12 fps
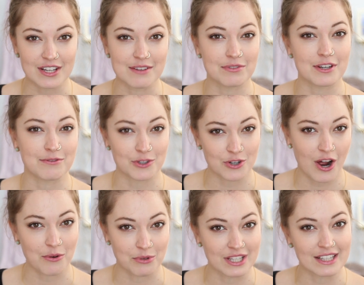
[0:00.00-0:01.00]
even if you're
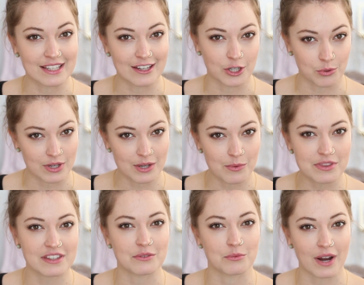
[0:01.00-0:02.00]
not really agreeing
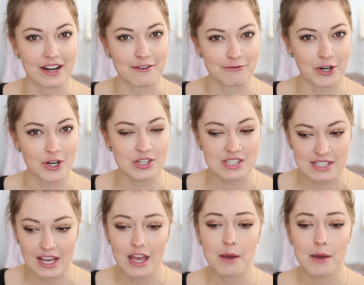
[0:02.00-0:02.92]
with it right at first,